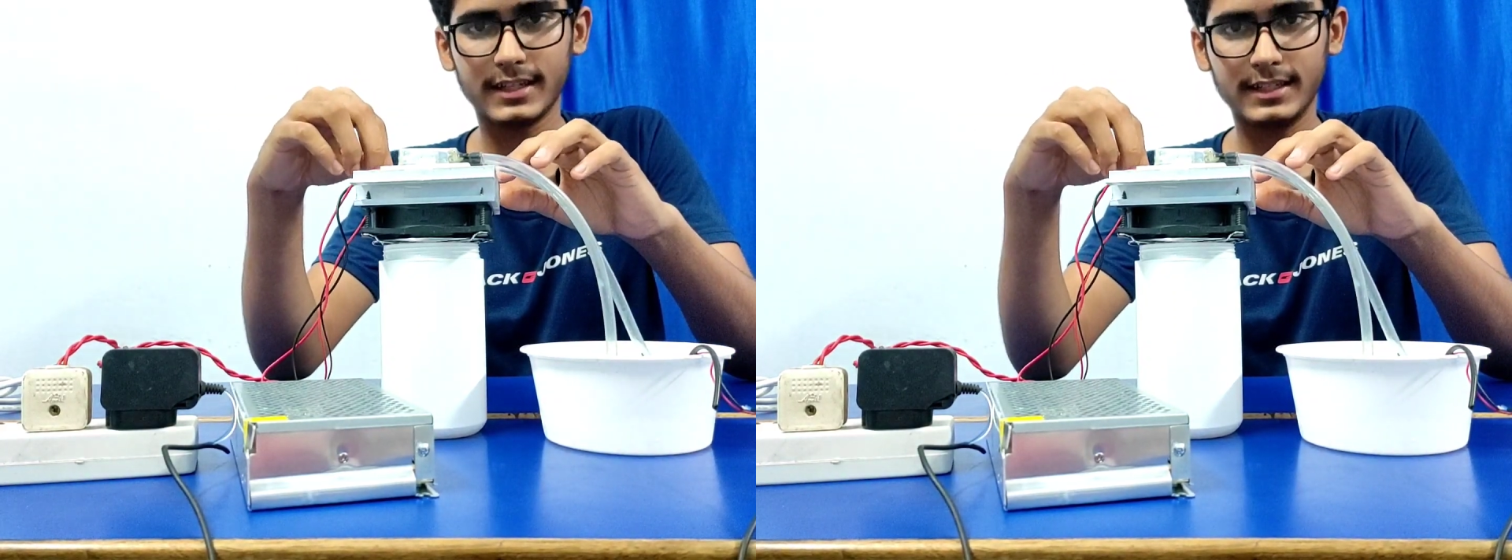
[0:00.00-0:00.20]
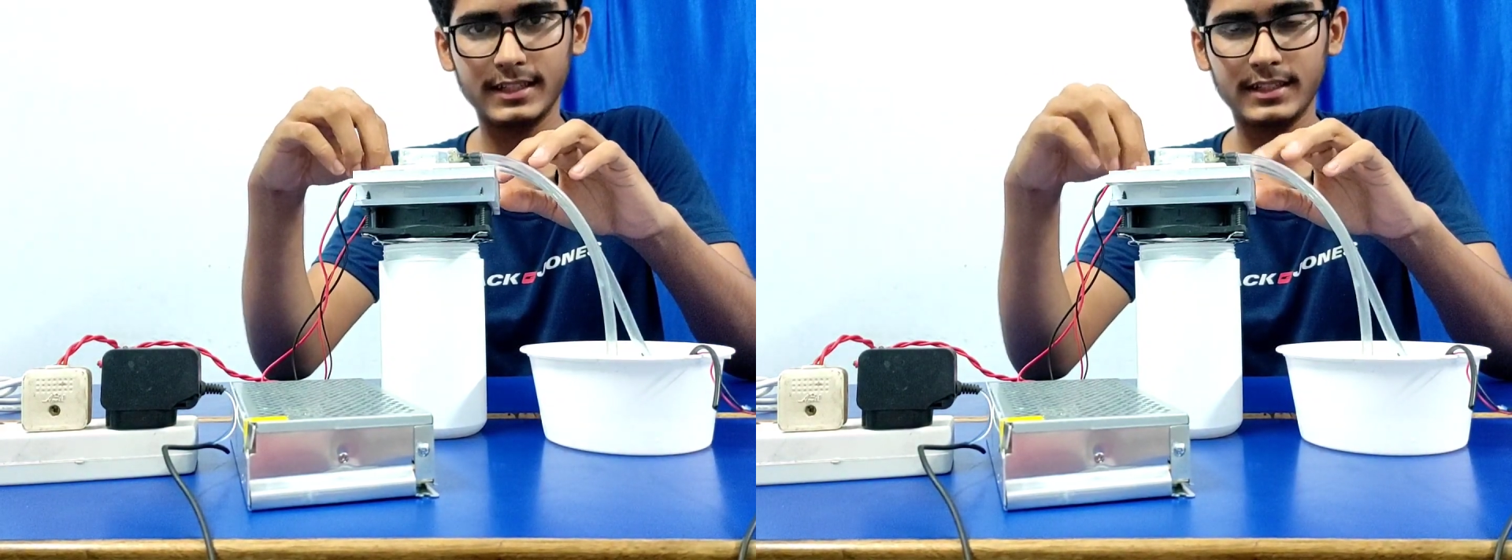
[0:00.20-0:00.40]

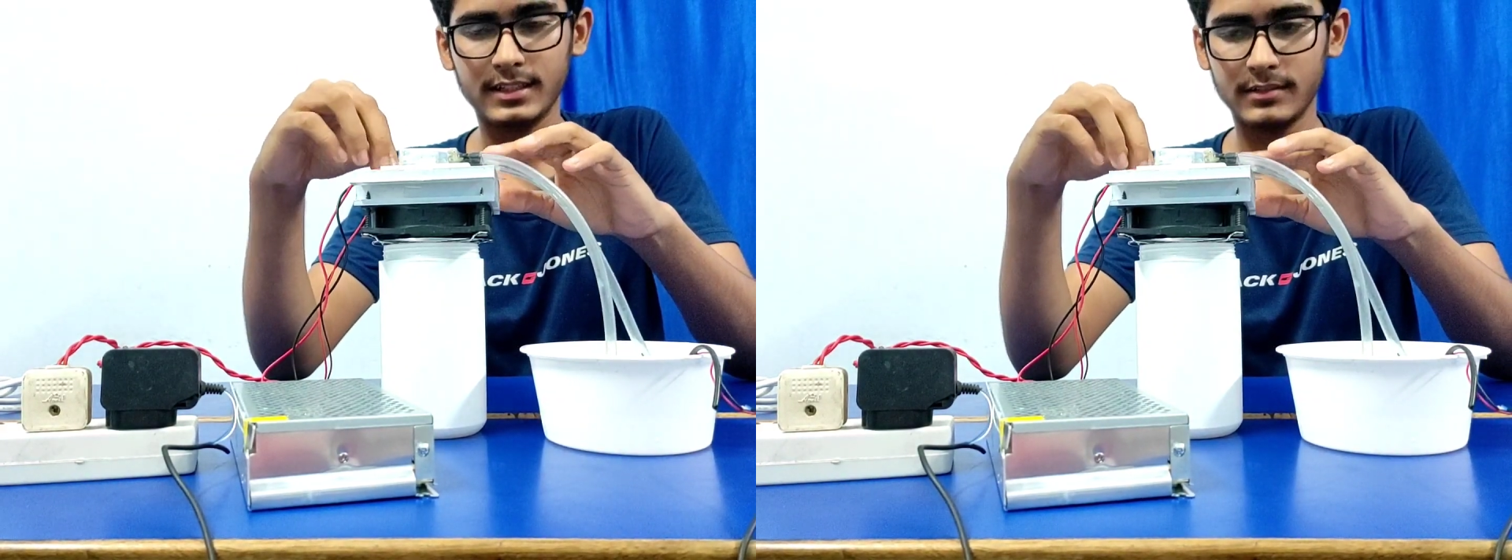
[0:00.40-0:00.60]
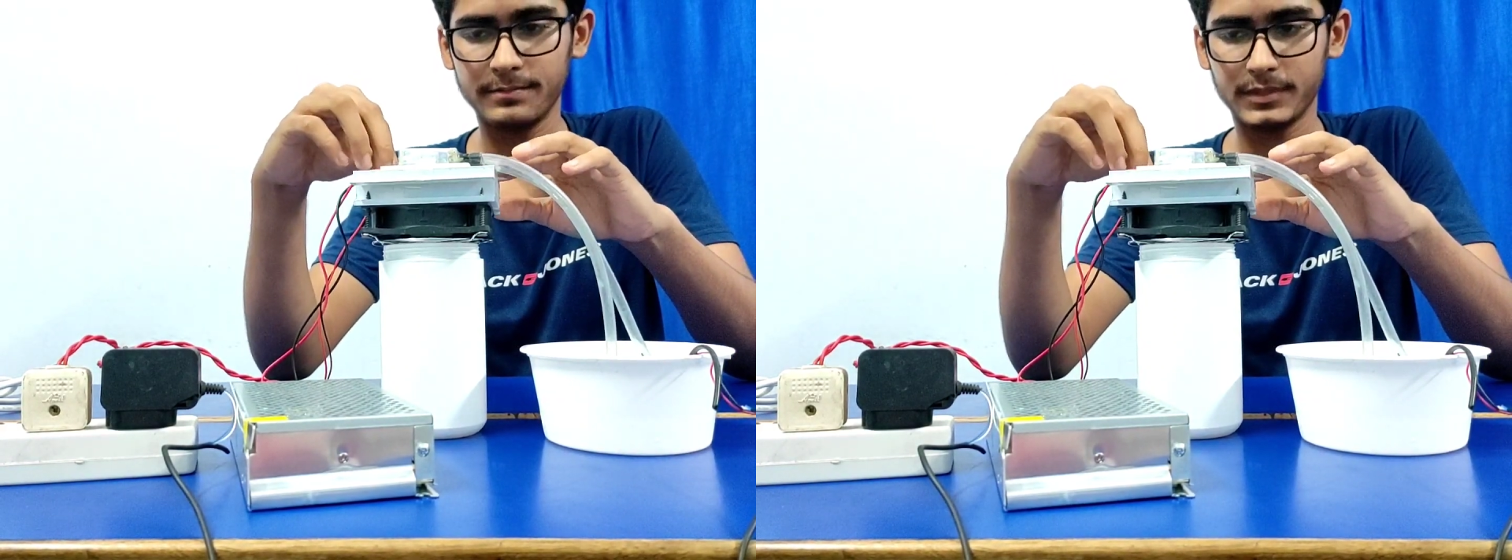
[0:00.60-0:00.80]
heat
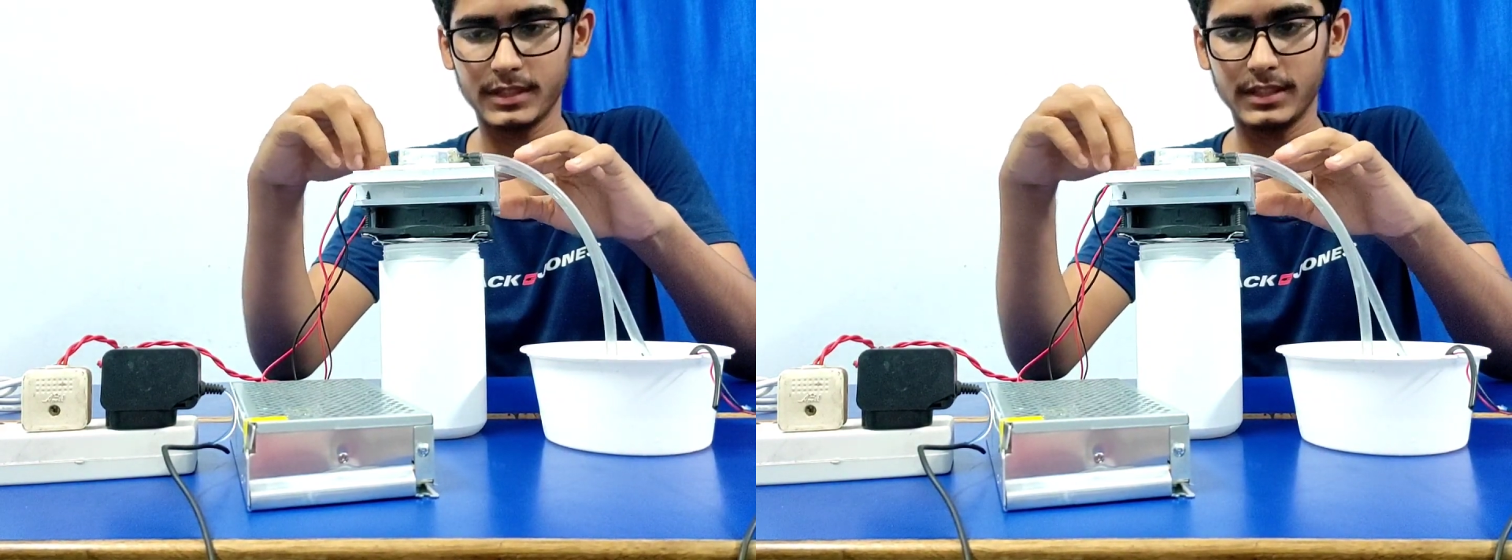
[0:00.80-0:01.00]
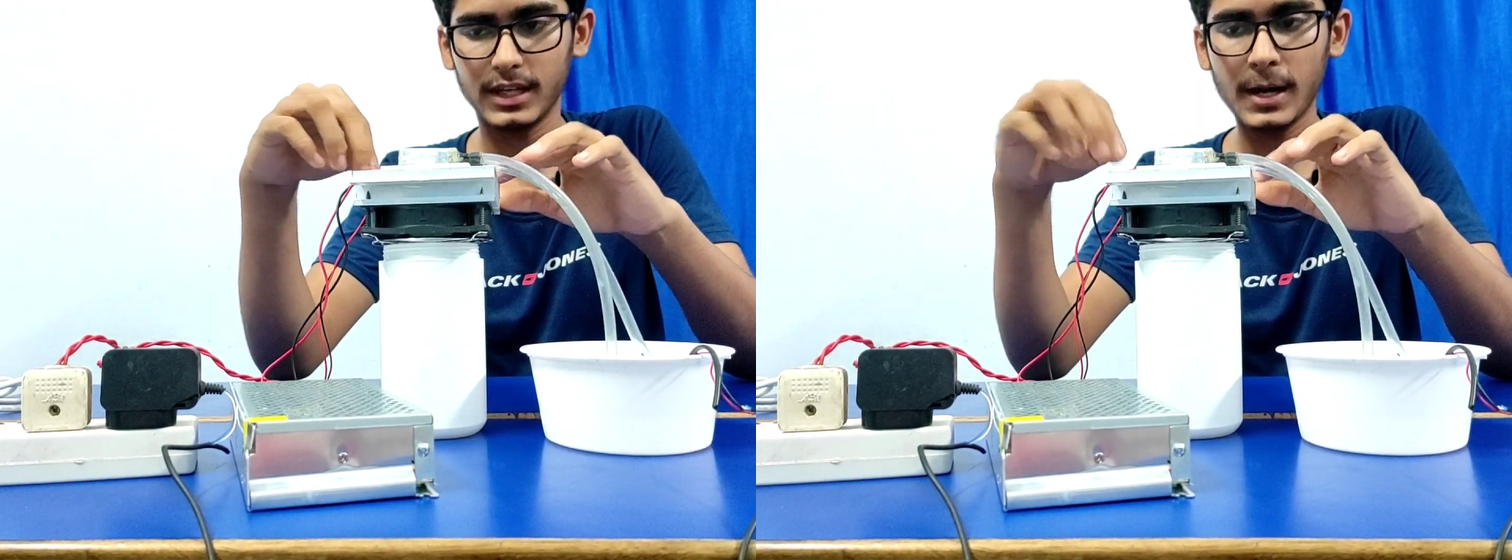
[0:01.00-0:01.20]

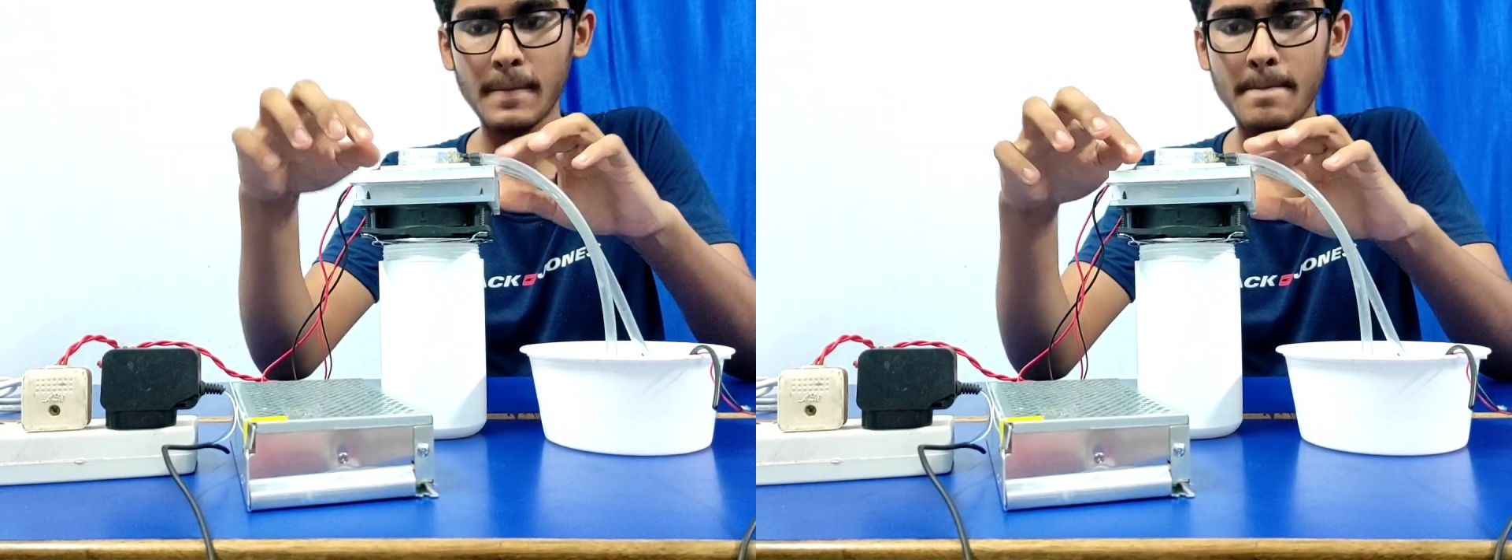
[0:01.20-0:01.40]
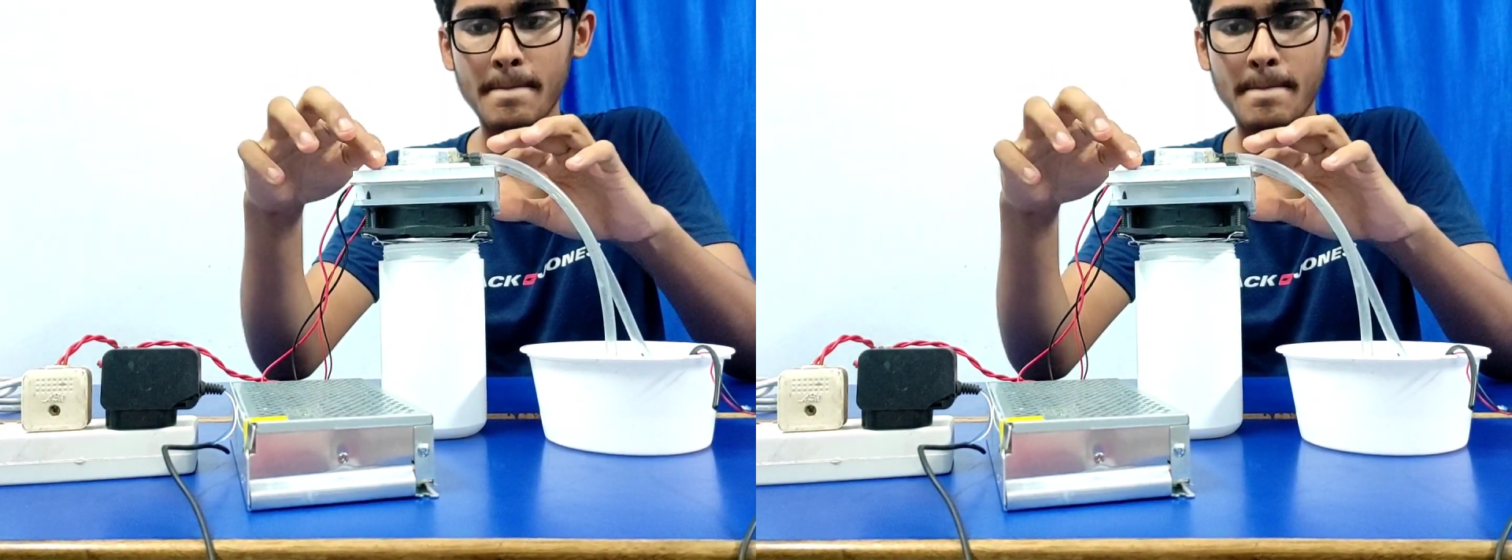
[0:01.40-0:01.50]
in the